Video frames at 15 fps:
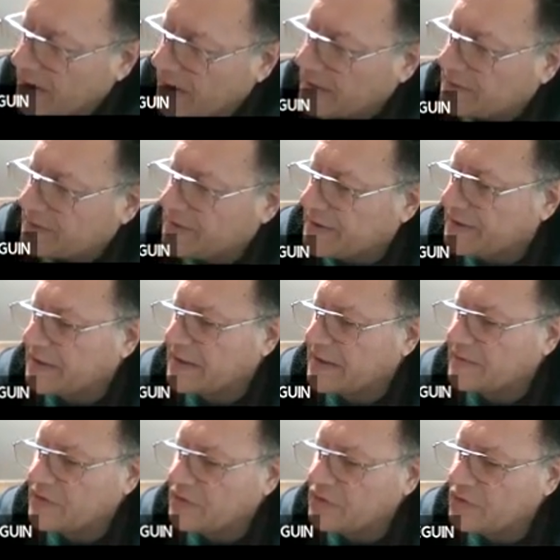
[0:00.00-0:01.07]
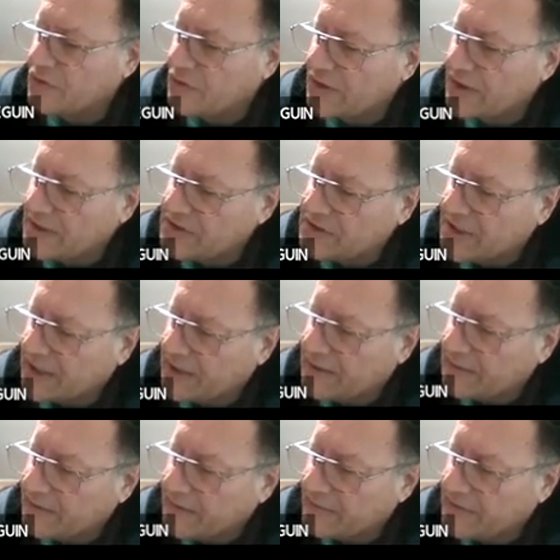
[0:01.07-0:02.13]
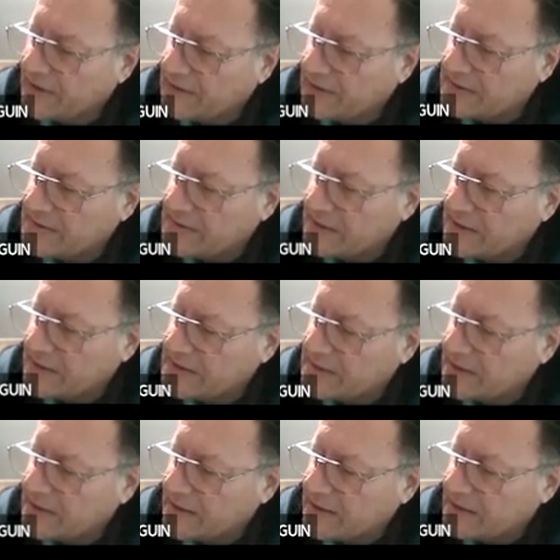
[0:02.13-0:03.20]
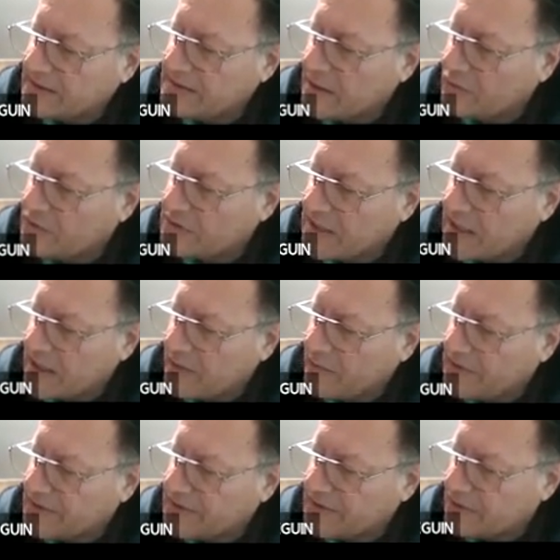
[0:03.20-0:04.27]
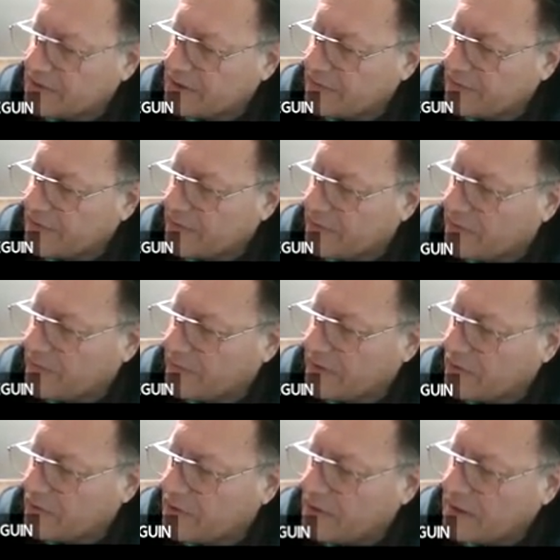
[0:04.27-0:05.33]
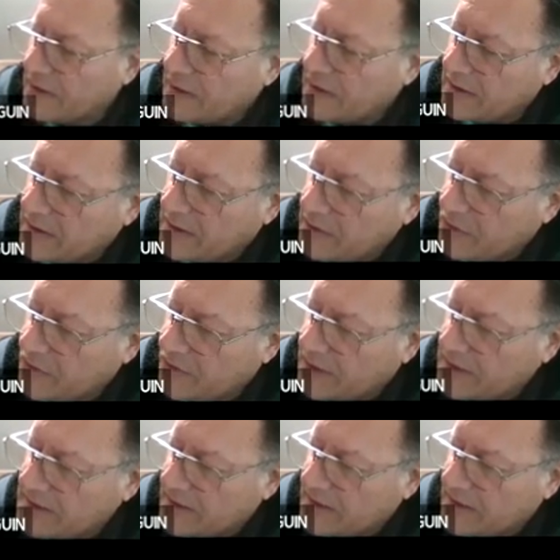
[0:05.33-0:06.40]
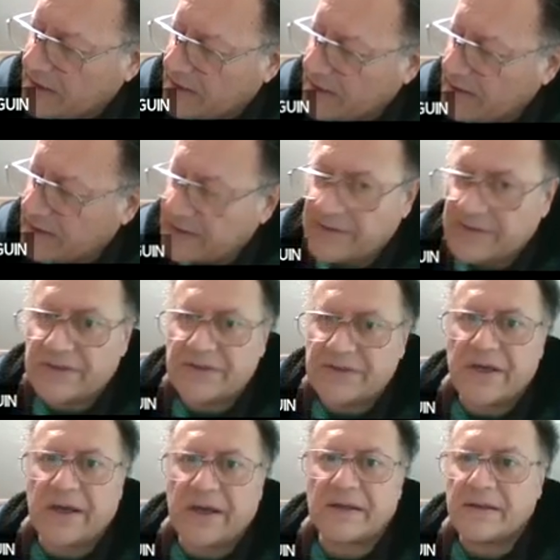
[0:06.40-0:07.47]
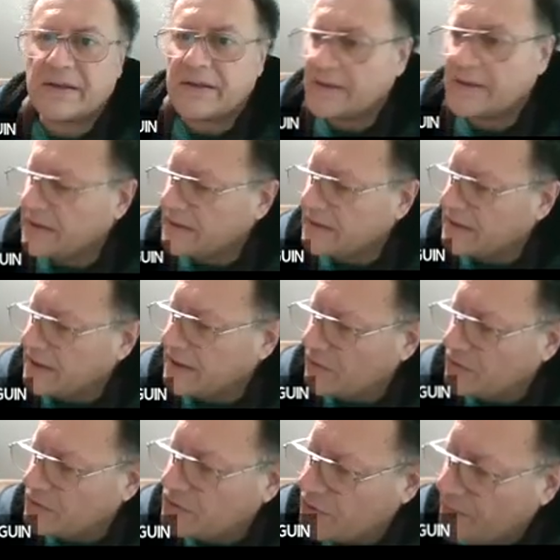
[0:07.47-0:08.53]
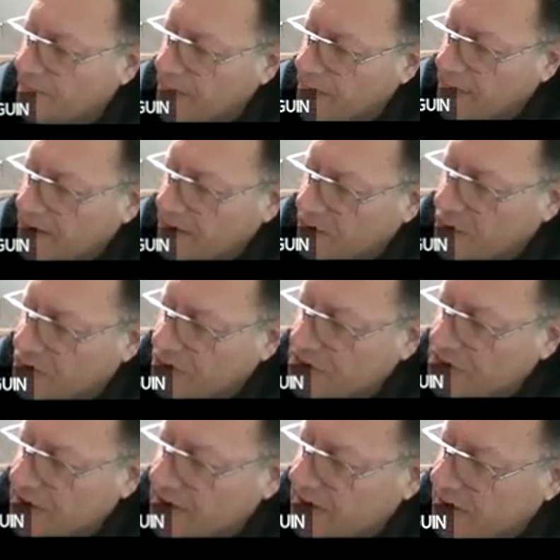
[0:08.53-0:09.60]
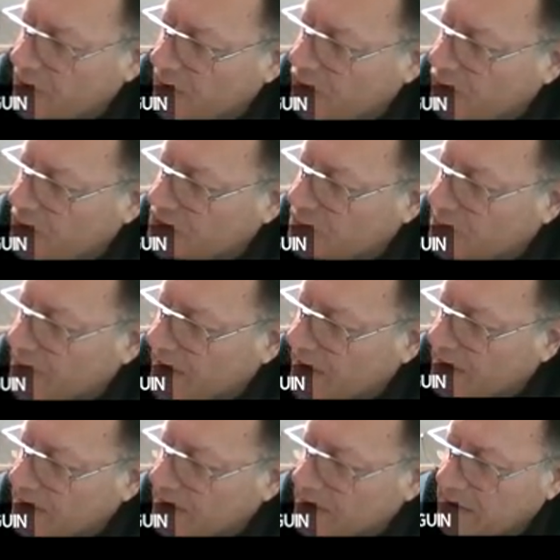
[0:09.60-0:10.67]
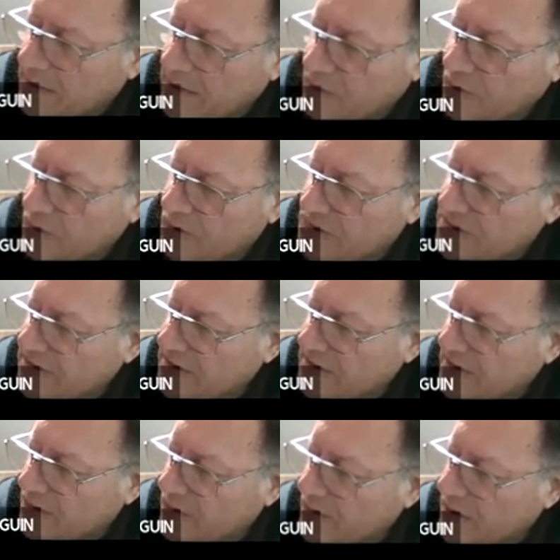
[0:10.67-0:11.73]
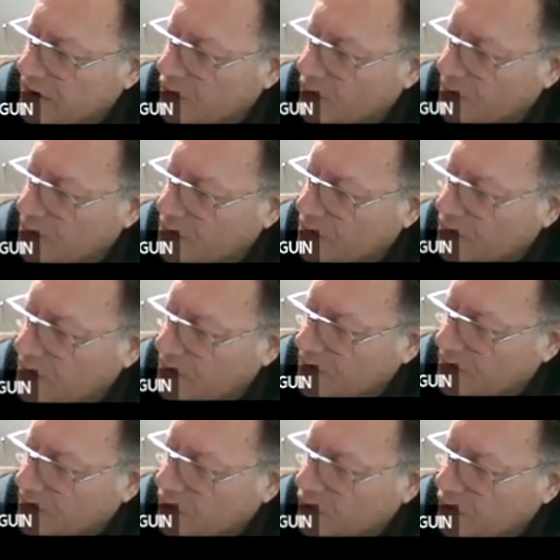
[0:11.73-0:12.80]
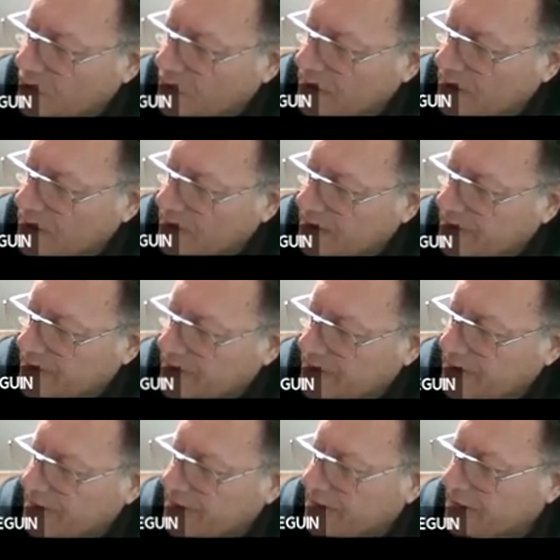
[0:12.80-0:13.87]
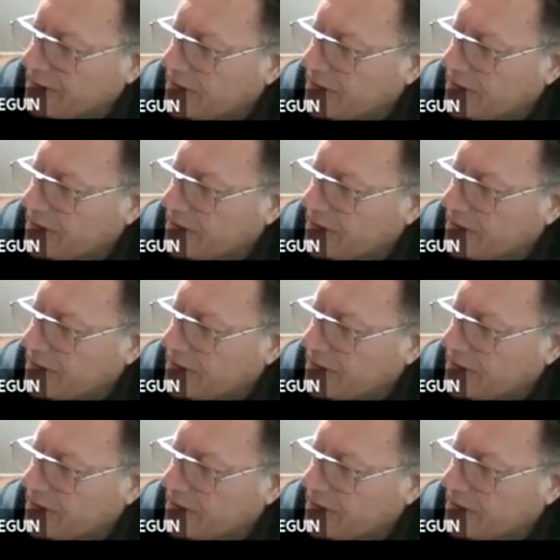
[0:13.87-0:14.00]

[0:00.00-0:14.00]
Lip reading: alternative. So you're going to check if the test statistic is outside of the region in favor of the null, then you're going to say reject the null. So to reject the null, you expect your z that you're going to compute to be either here